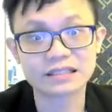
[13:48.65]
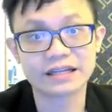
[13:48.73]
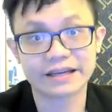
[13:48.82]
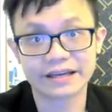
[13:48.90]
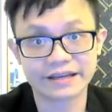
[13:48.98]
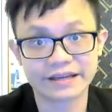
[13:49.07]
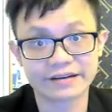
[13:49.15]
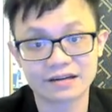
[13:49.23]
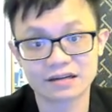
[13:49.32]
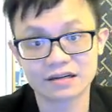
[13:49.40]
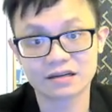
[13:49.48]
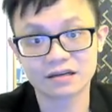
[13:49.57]
that
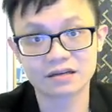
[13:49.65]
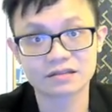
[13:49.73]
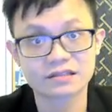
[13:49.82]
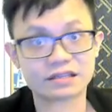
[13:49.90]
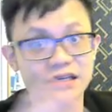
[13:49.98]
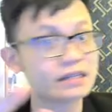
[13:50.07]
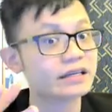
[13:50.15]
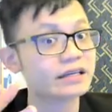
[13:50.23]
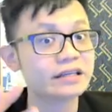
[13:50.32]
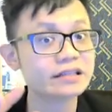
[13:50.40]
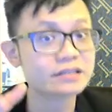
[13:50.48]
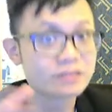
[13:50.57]
the skin
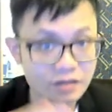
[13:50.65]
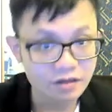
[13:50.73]
is